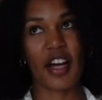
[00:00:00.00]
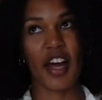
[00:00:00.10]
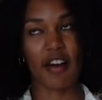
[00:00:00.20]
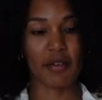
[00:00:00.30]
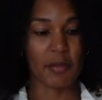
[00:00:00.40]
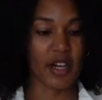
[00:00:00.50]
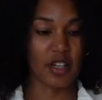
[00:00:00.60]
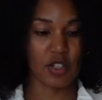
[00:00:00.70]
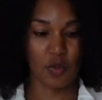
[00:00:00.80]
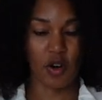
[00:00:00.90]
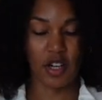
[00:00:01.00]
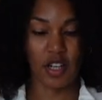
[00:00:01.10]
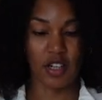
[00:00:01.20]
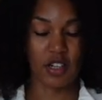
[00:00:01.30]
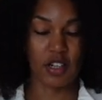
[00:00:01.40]
I have in mind is
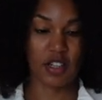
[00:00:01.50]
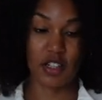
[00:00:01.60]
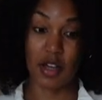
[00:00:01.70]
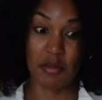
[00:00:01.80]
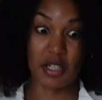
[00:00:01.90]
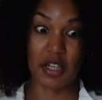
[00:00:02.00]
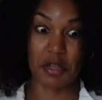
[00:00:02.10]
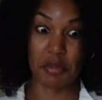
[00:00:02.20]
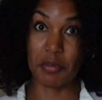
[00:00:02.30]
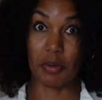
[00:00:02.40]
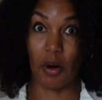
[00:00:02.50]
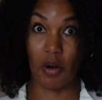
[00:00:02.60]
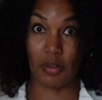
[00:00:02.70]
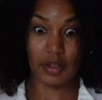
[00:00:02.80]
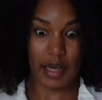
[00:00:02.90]
walking, because I mistake people
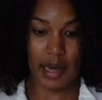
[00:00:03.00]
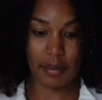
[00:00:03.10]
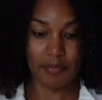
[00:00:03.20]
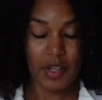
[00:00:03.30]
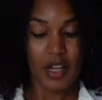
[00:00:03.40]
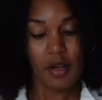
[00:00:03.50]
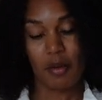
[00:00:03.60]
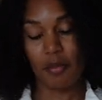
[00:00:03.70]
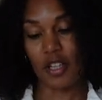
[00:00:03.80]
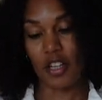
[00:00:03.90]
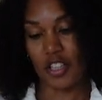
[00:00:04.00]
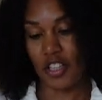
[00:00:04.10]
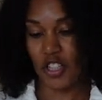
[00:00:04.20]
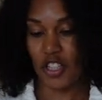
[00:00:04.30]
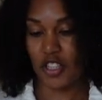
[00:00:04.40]
all the time. But
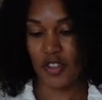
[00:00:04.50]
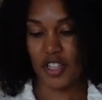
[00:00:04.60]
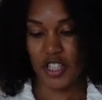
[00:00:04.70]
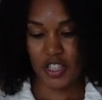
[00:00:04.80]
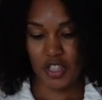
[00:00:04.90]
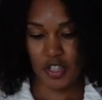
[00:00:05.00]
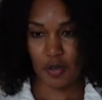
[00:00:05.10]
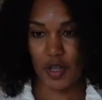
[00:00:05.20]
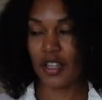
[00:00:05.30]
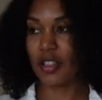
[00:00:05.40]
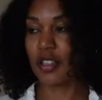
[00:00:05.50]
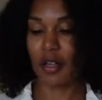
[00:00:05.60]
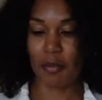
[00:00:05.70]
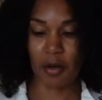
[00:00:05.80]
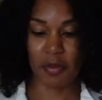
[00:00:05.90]
luckily, she's very easygoing
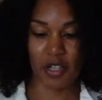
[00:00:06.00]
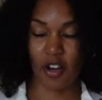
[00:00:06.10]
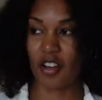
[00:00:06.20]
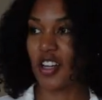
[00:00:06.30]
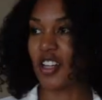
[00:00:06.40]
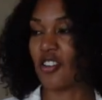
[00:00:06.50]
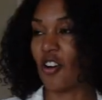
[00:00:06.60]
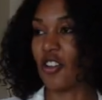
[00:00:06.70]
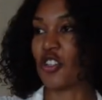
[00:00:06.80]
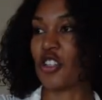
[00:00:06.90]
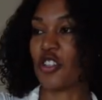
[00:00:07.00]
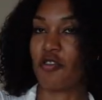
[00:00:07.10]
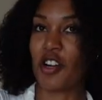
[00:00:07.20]
about me not acknowledging or